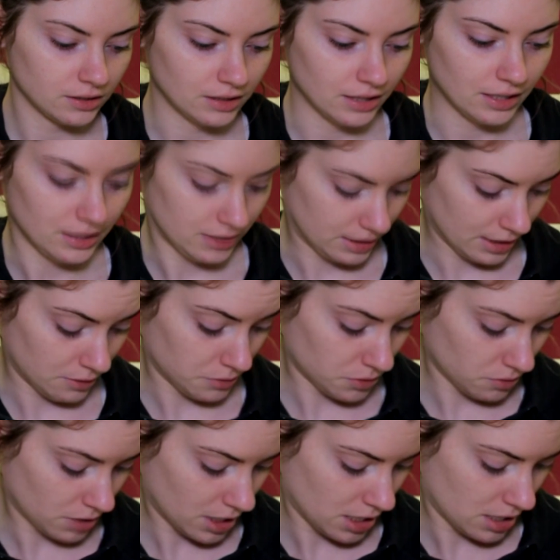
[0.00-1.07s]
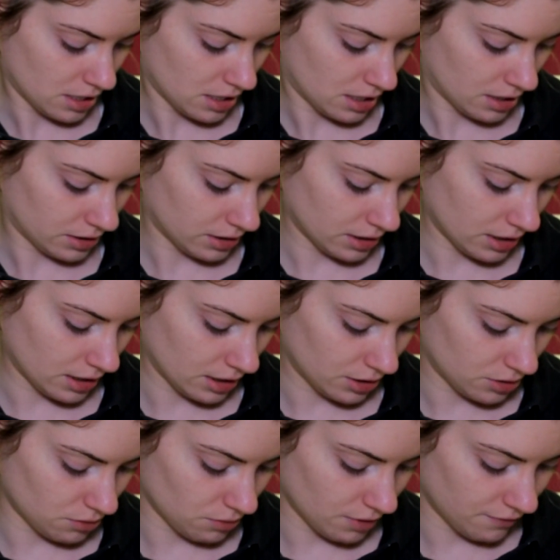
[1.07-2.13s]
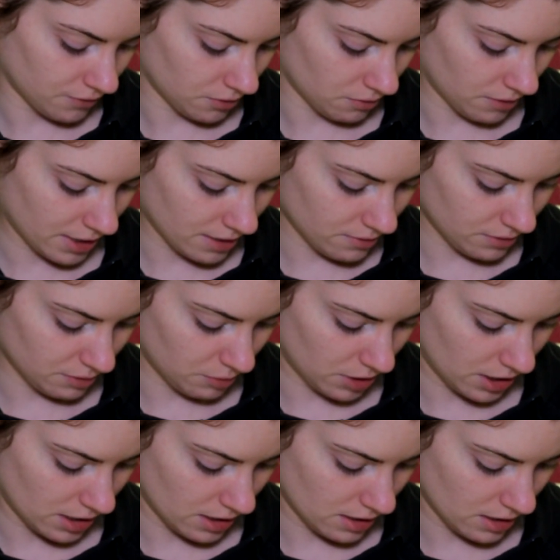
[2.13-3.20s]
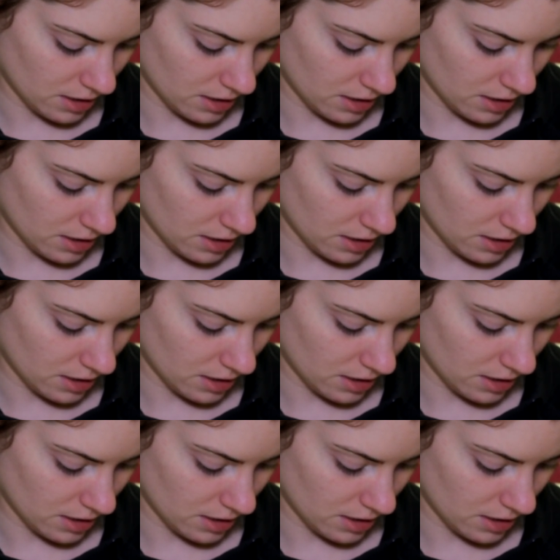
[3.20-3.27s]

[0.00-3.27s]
it sounds okay and isn't getting too ruffled around, but...